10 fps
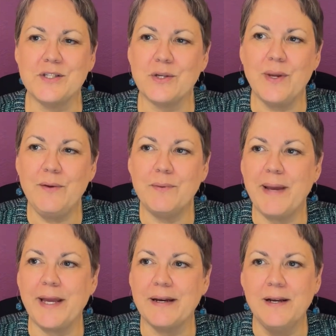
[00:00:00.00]
So he would
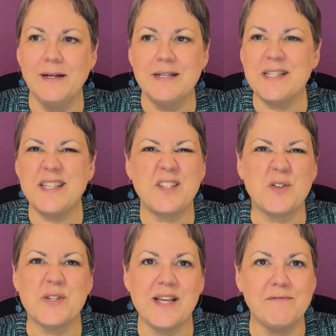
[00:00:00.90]
make 6
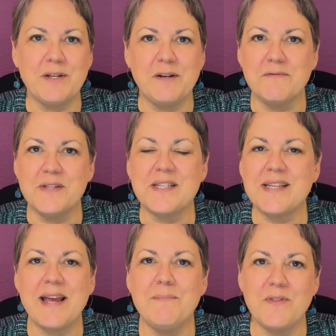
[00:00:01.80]
or 7 of the
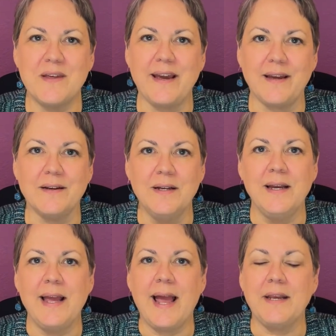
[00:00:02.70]
same thing,
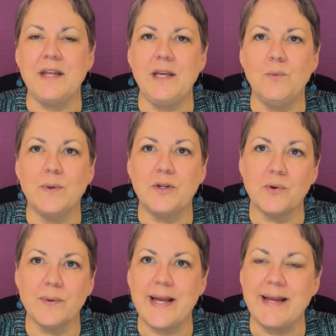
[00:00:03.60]
and he would
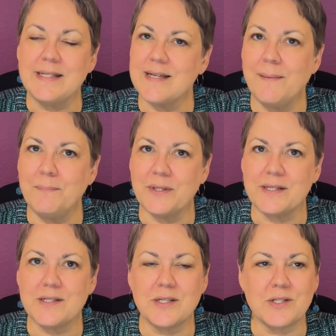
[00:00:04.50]
create
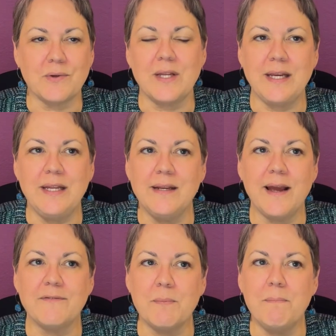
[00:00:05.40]
templates so that he didn't
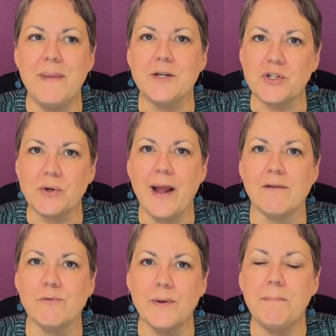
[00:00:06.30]
have to measure
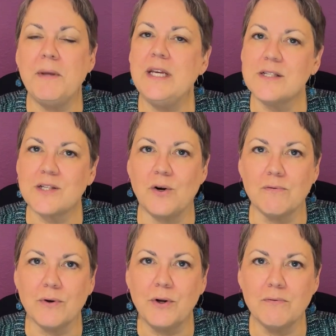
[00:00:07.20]
every piece
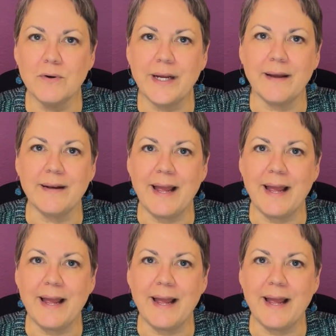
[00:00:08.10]
over and over again.